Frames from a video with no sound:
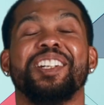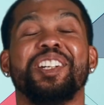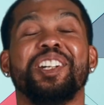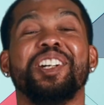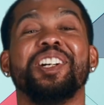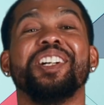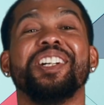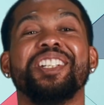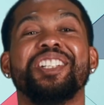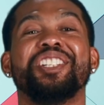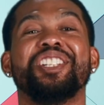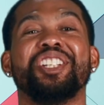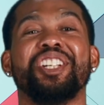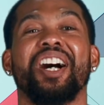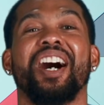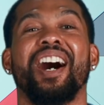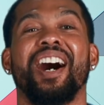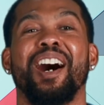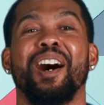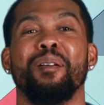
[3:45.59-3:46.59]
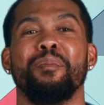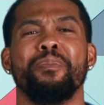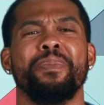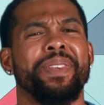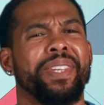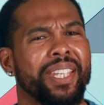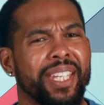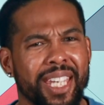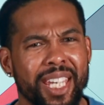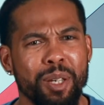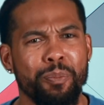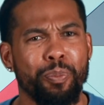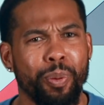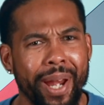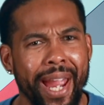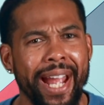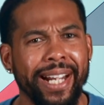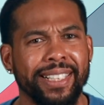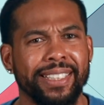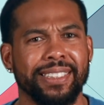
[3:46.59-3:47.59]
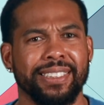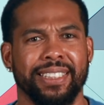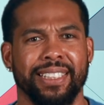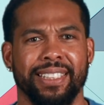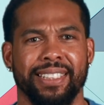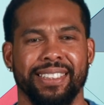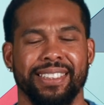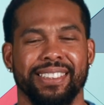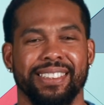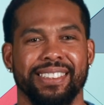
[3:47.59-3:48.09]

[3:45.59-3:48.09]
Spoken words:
Good job. Keep practicing.